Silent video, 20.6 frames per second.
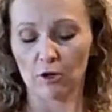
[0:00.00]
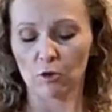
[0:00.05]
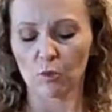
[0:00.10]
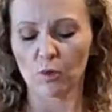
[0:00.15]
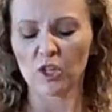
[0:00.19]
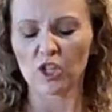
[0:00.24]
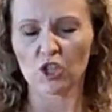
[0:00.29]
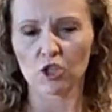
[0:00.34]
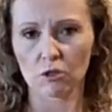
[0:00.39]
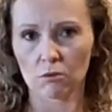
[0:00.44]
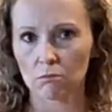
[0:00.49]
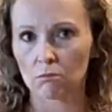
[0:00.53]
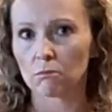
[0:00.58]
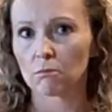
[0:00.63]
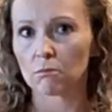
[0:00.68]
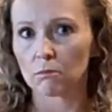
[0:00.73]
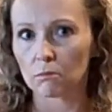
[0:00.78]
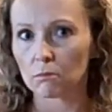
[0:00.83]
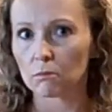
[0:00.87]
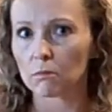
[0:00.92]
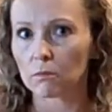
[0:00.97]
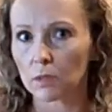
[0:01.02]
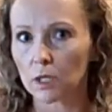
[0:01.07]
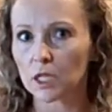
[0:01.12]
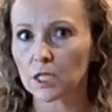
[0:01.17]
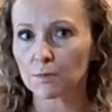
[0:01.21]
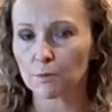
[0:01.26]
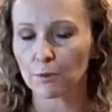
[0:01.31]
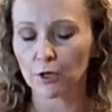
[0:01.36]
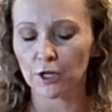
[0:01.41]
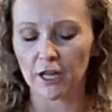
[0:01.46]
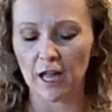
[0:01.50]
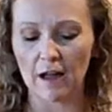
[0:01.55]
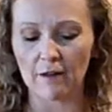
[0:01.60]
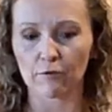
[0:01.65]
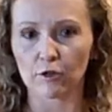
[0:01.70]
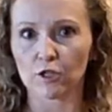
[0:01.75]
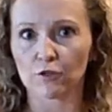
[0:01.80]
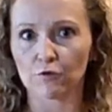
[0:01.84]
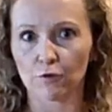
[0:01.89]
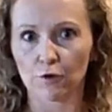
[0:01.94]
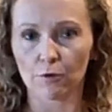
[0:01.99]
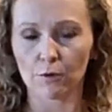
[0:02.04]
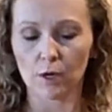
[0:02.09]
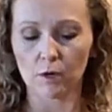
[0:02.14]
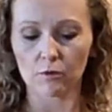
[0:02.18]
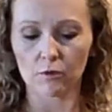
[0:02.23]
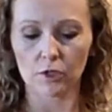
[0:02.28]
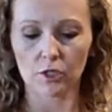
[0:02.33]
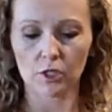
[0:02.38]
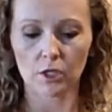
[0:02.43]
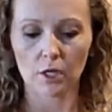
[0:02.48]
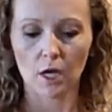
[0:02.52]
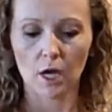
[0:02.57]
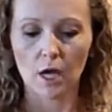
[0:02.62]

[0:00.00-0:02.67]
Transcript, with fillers: which is pretty average for a roast.